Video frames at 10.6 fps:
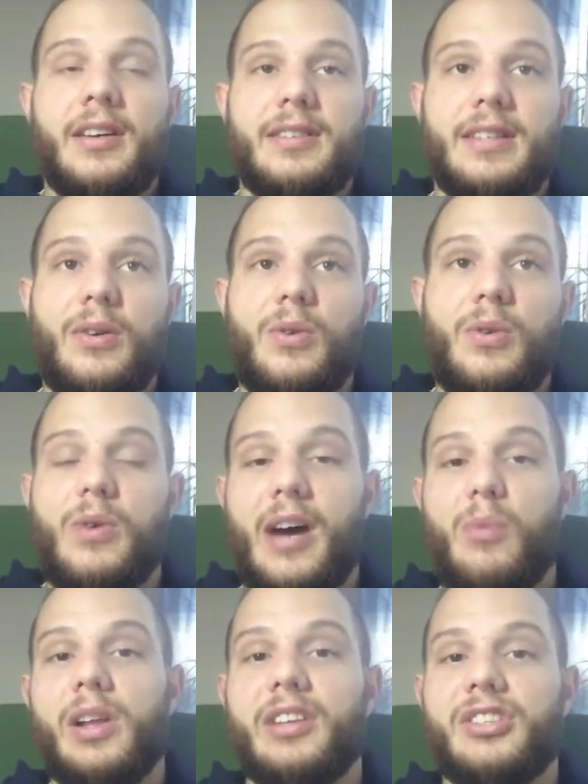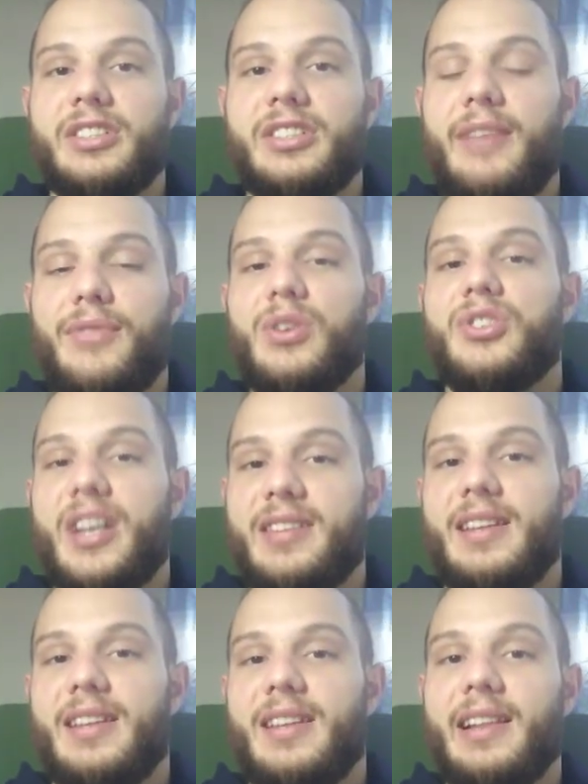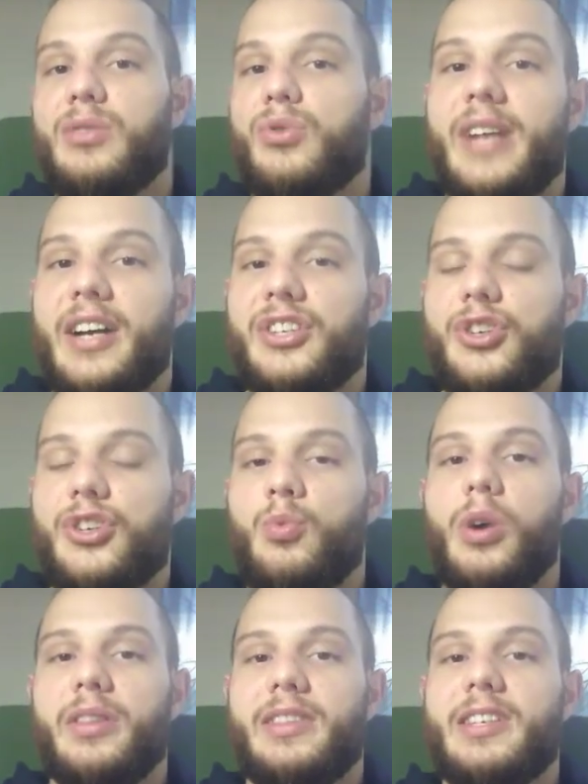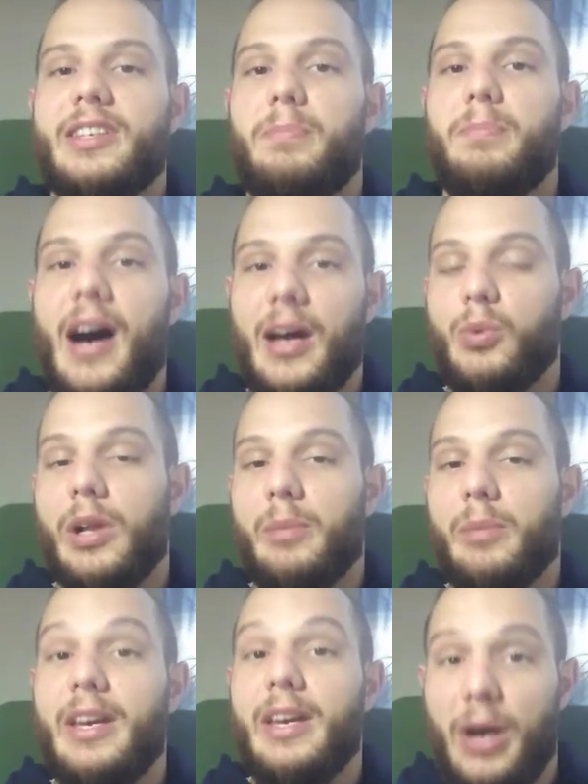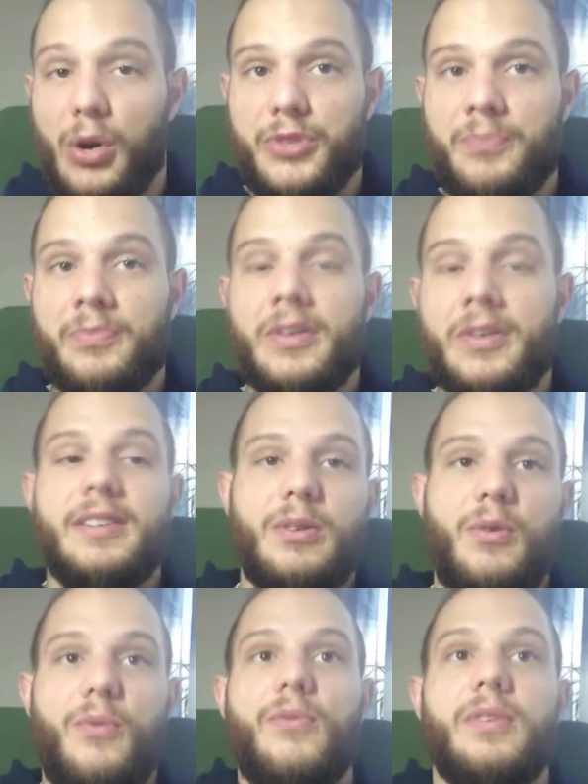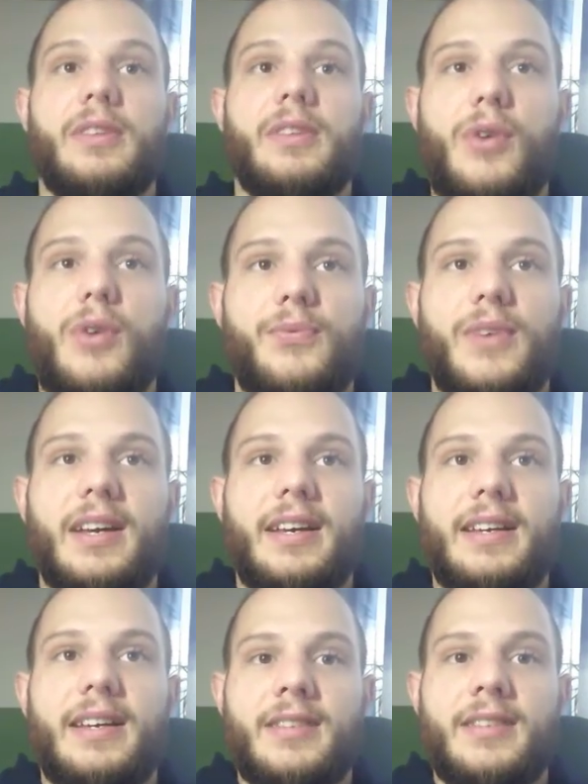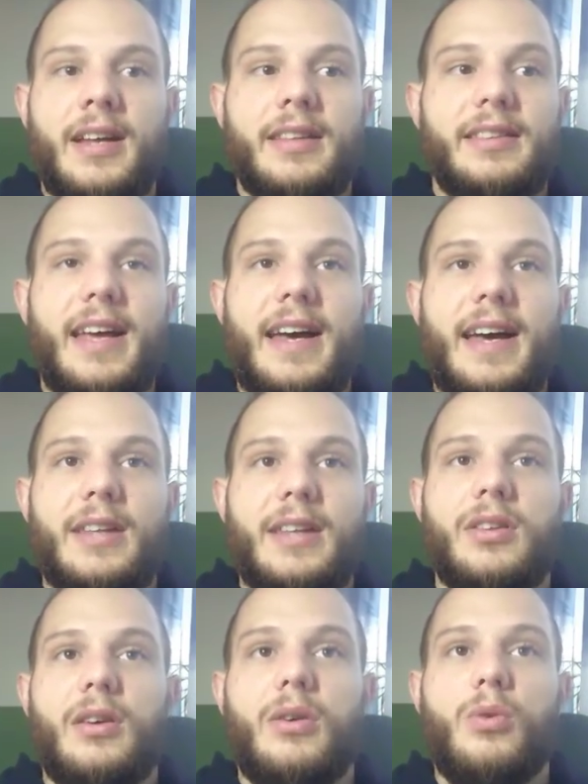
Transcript: So I will give you just a little introduction what this part will be about. So the first thing is that